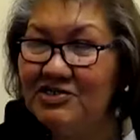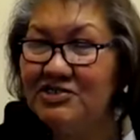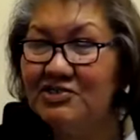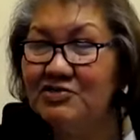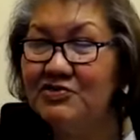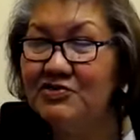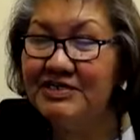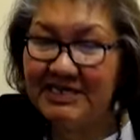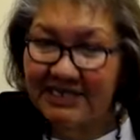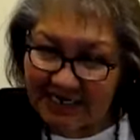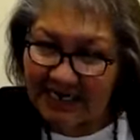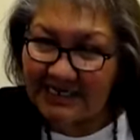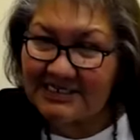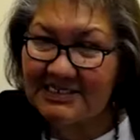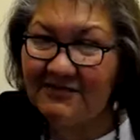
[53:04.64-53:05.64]
should treat it
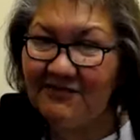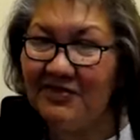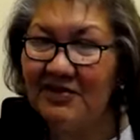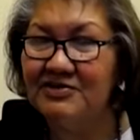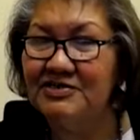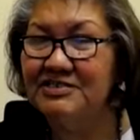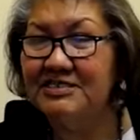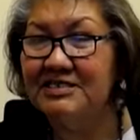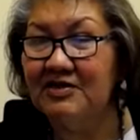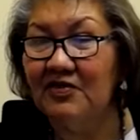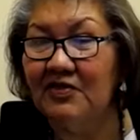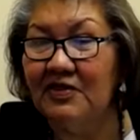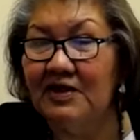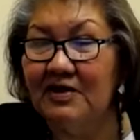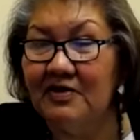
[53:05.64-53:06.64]
as if they're
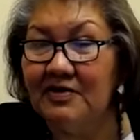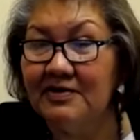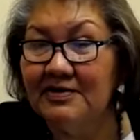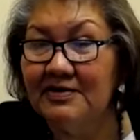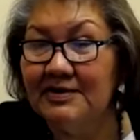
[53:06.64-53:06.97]
still there.